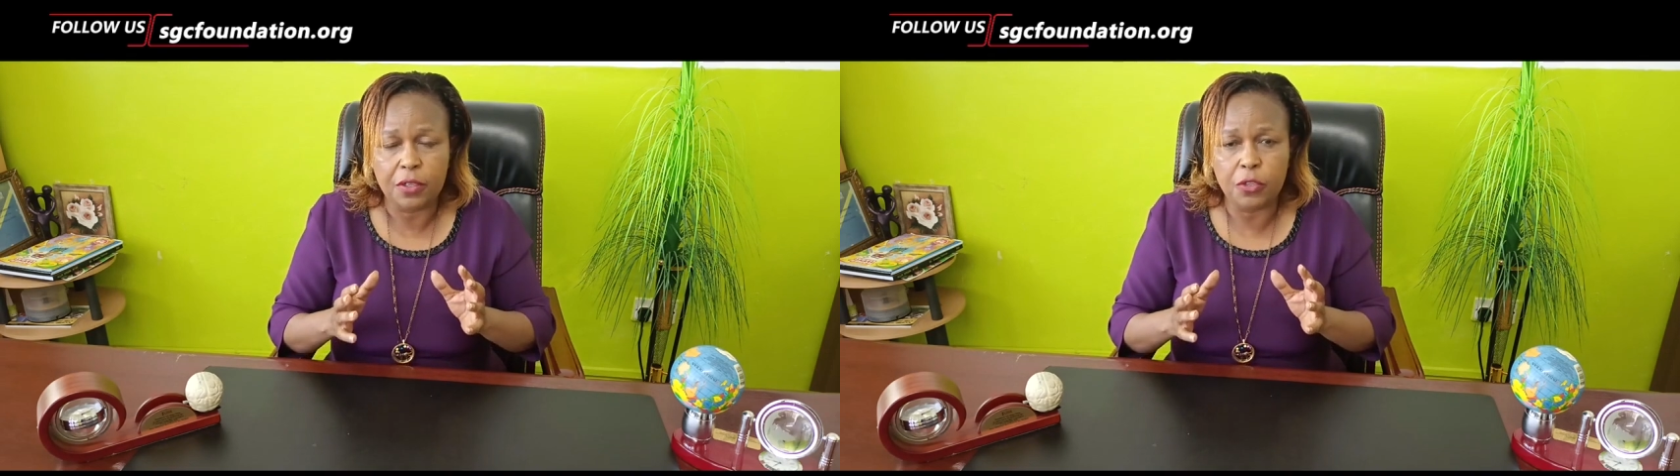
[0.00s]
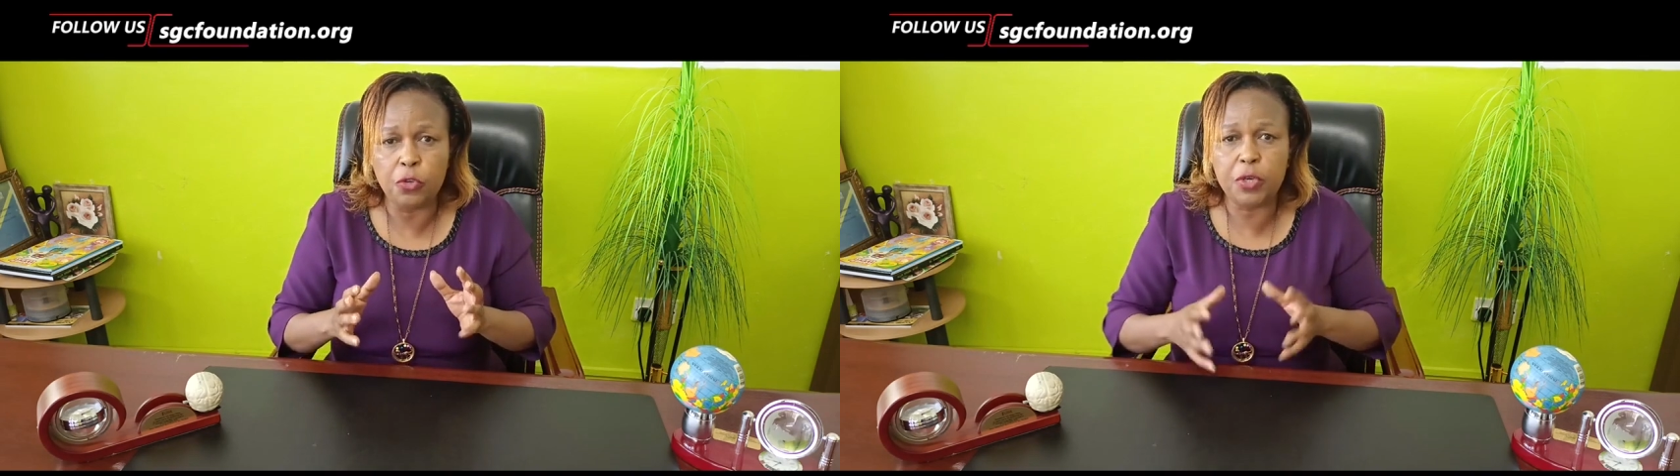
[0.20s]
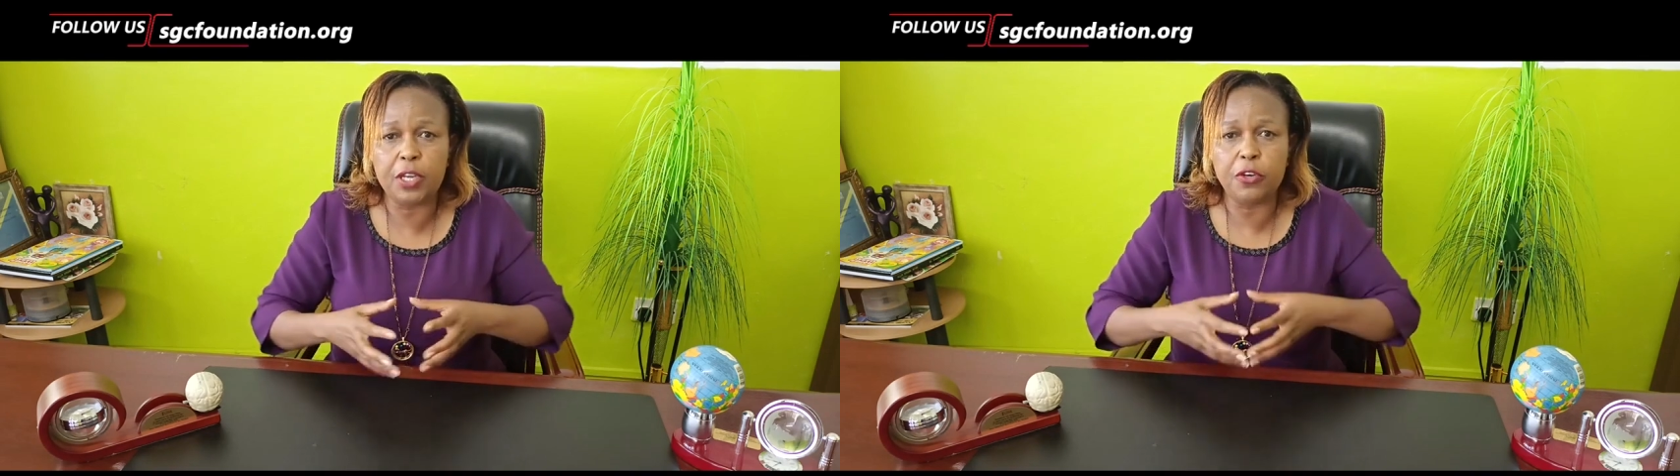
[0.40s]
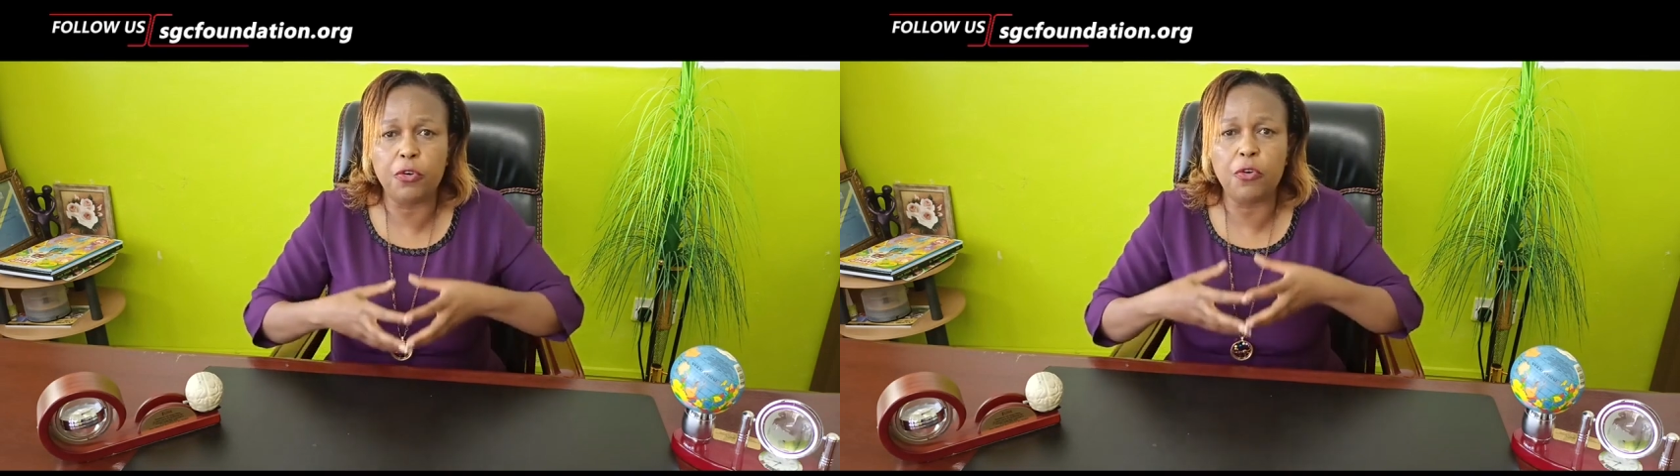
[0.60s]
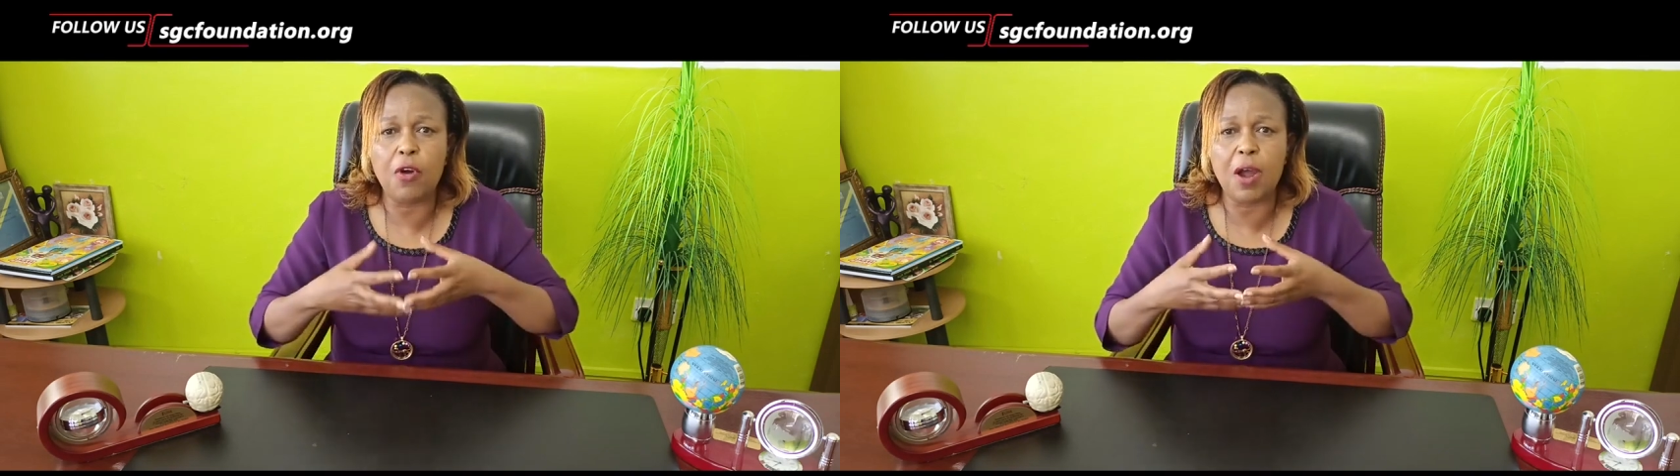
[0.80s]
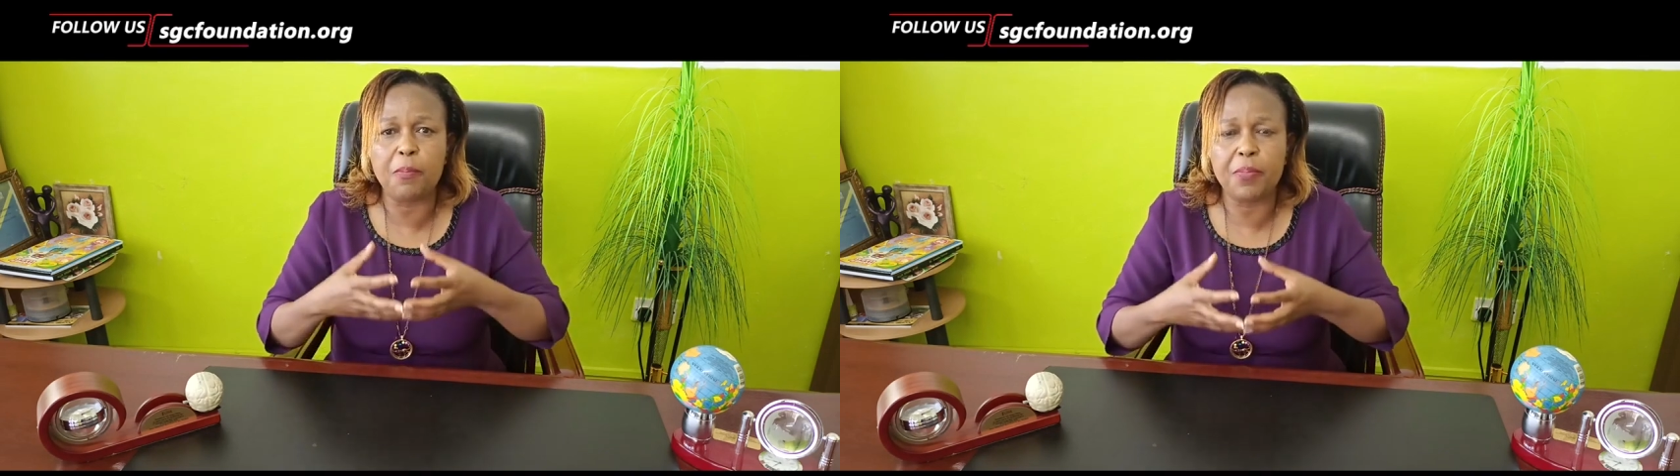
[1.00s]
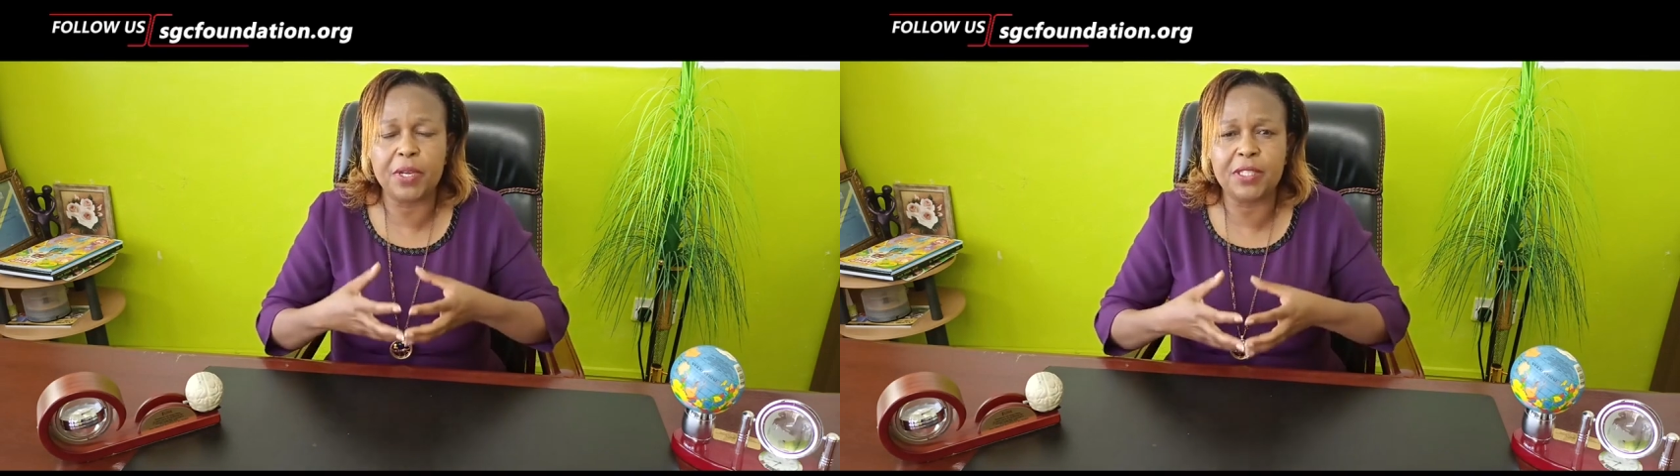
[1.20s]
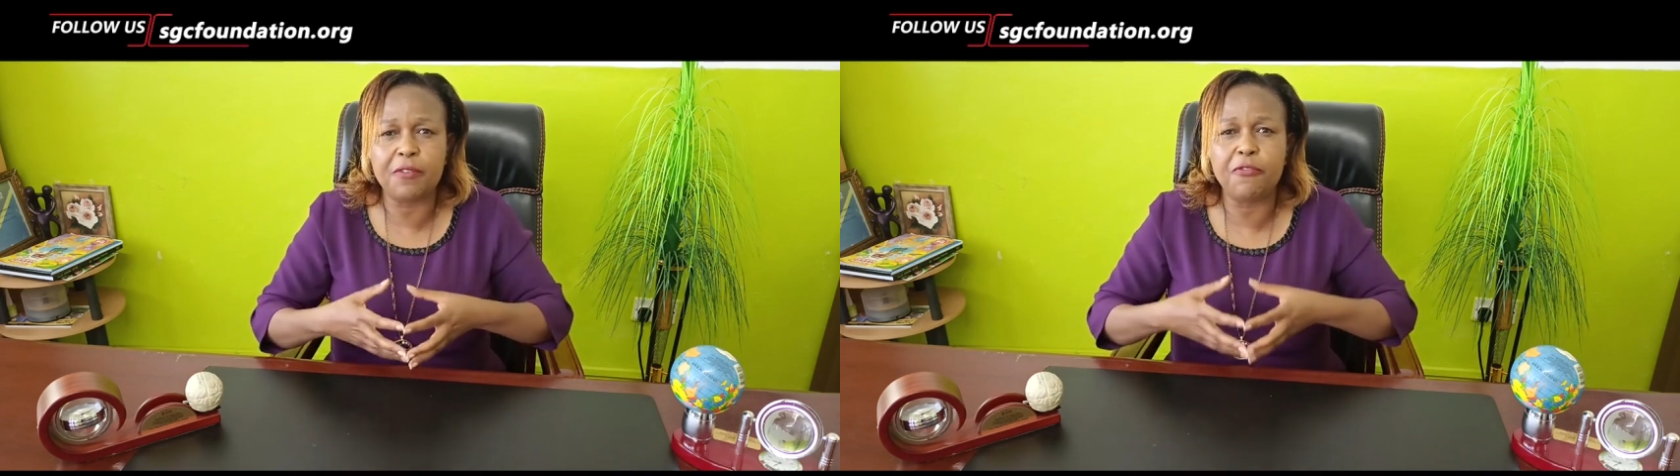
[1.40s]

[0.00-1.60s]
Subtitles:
You can grow up as a